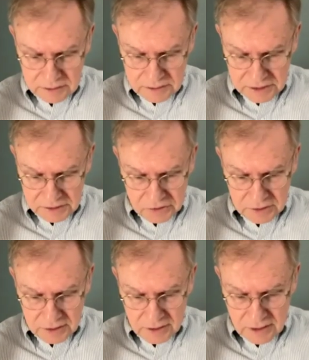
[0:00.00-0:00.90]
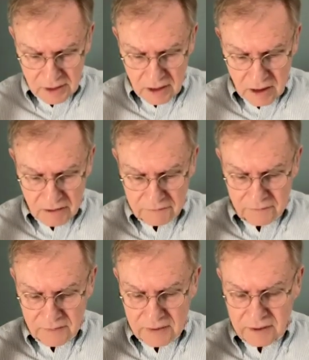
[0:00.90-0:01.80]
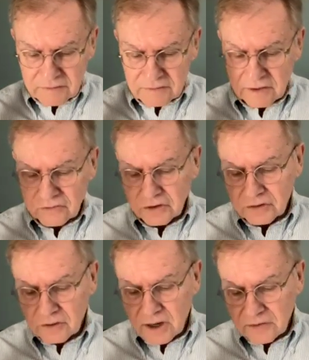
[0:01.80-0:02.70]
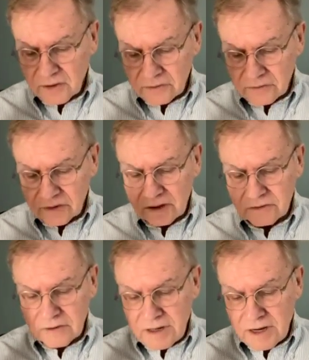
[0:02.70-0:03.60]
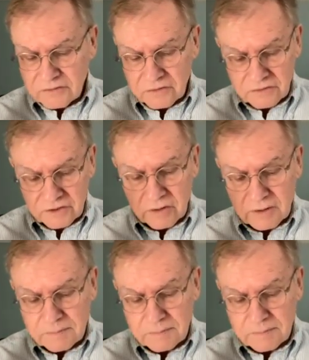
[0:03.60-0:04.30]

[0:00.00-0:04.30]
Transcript: teaching of sex gender ethics is a necessary